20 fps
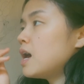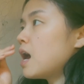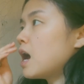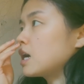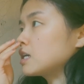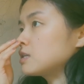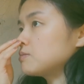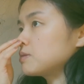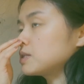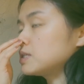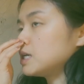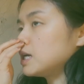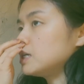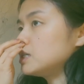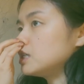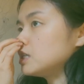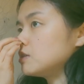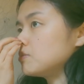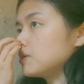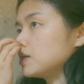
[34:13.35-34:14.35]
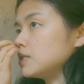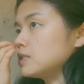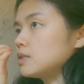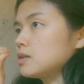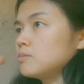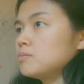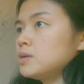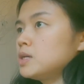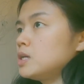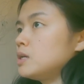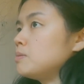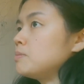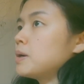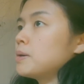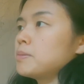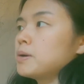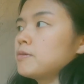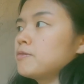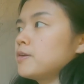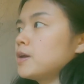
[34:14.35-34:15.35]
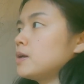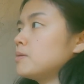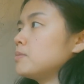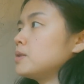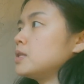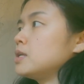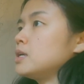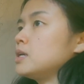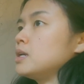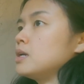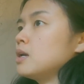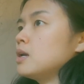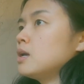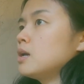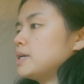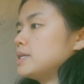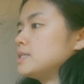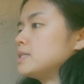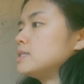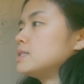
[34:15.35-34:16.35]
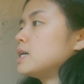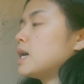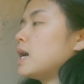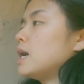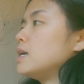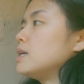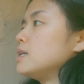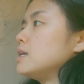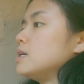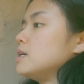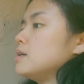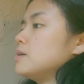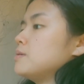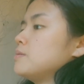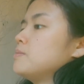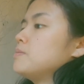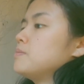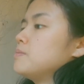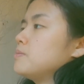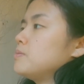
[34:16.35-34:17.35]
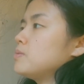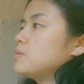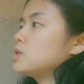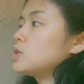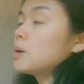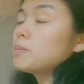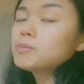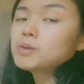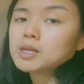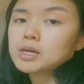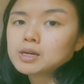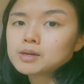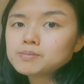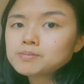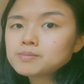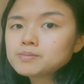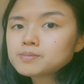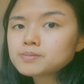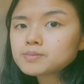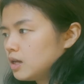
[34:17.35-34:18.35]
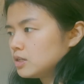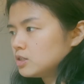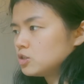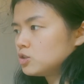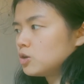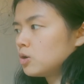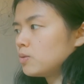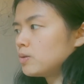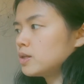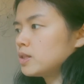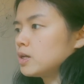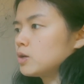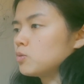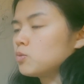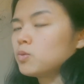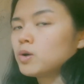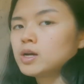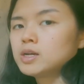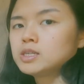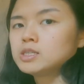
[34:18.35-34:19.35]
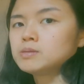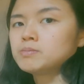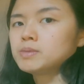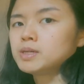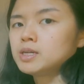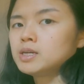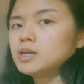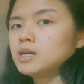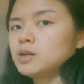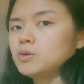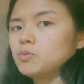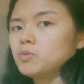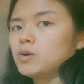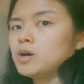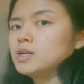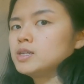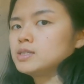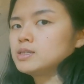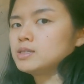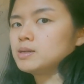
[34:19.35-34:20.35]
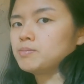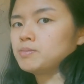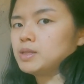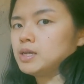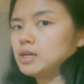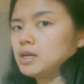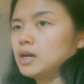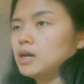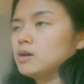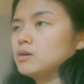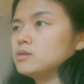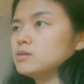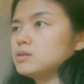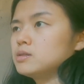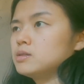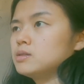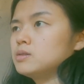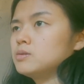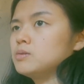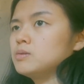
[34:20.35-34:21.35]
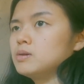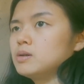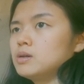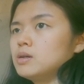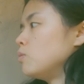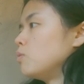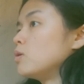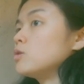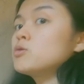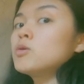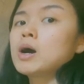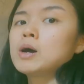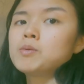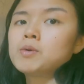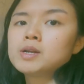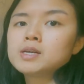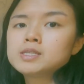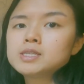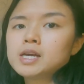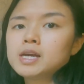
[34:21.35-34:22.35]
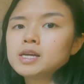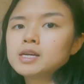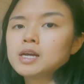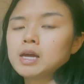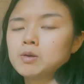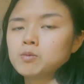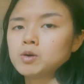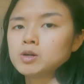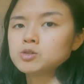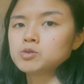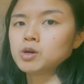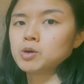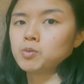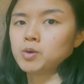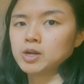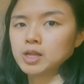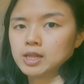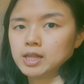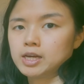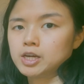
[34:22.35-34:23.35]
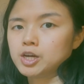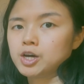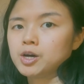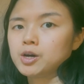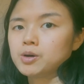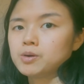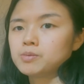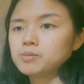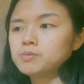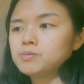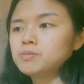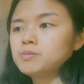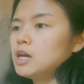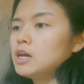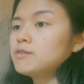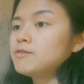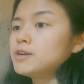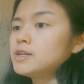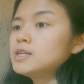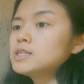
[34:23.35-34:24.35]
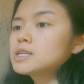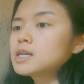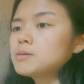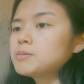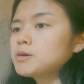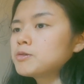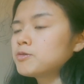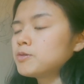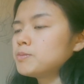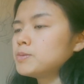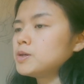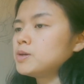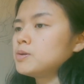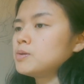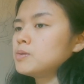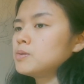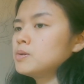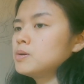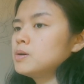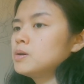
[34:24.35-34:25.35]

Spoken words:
expectations placed on me by my family, by society? Something. It's knowing what is me and what is something else. What do I want to take and what do I want to let go? If it is coming from you,